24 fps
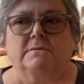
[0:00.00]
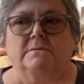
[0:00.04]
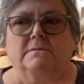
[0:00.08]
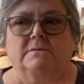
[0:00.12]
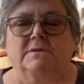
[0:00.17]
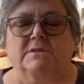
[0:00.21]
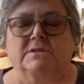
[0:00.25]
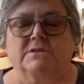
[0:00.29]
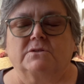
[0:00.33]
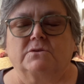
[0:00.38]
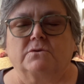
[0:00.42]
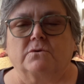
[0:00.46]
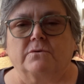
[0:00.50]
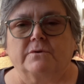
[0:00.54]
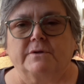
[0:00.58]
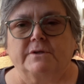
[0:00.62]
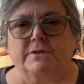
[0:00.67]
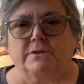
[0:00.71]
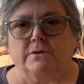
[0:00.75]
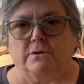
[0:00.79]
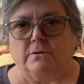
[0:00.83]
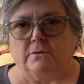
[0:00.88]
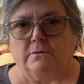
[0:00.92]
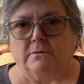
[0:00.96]
The story
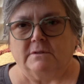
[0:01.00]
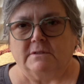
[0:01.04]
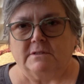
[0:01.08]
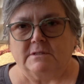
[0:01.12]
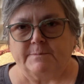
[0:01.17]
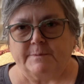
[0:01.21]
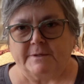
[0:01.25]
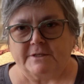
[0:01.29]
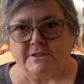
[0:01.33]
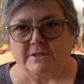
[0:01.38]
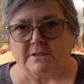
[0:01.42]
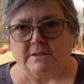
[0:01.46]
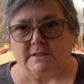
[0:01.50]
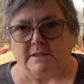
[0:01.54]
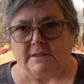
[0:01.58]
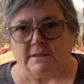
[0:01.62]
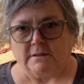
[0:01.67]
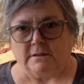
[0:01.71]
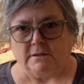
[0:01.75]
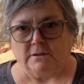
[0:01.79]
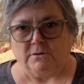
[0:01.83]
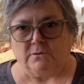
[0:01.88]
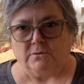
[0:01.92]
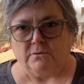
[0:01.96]
told, especially
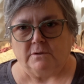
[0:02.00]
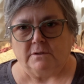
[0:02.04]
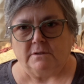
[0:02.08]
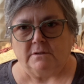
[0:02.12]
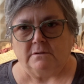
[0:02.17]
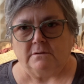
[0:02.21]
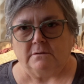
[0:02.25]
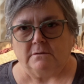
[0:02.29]
in Luke,